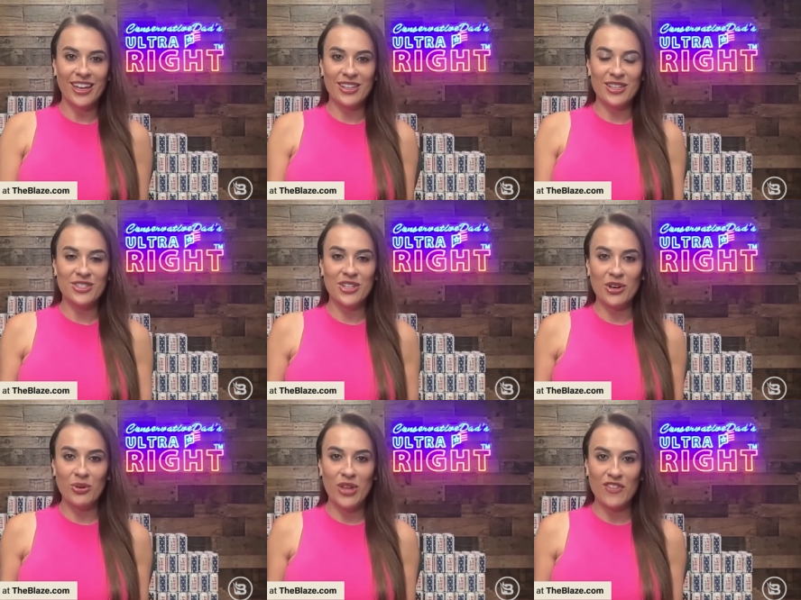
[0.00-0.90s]
And
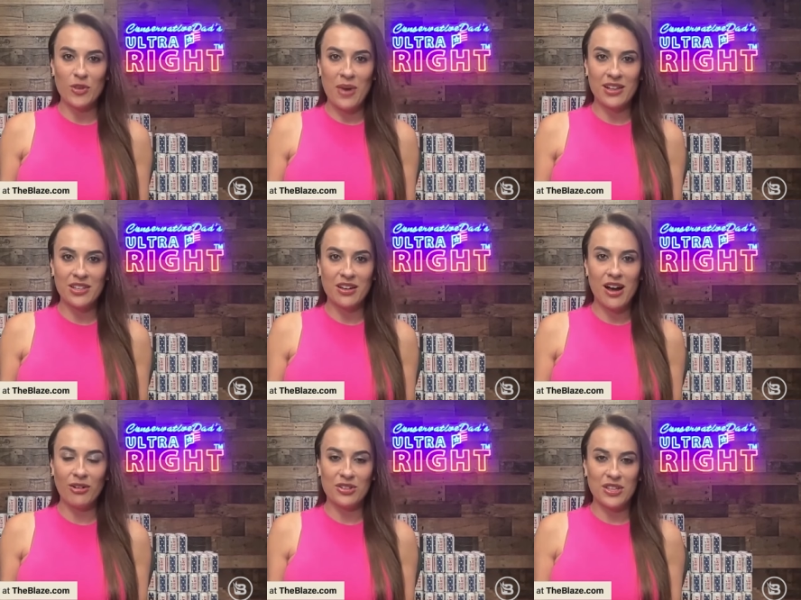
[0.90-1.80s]
so they have to beg to
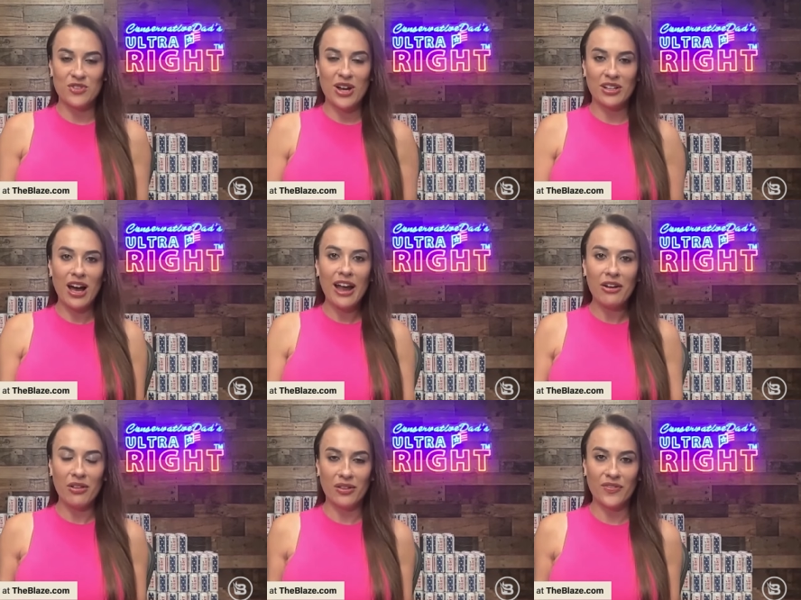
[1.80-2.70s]
Congress, and they've tried to
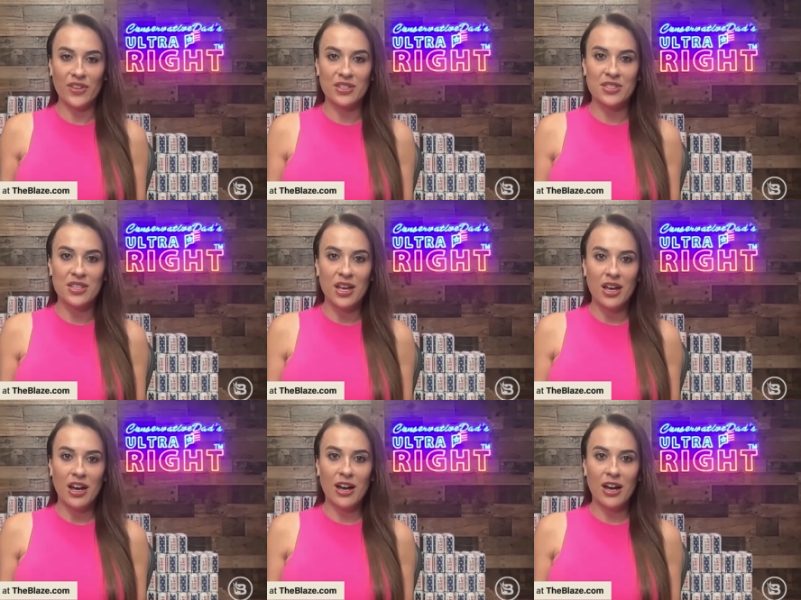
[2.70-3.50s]
hide all of this.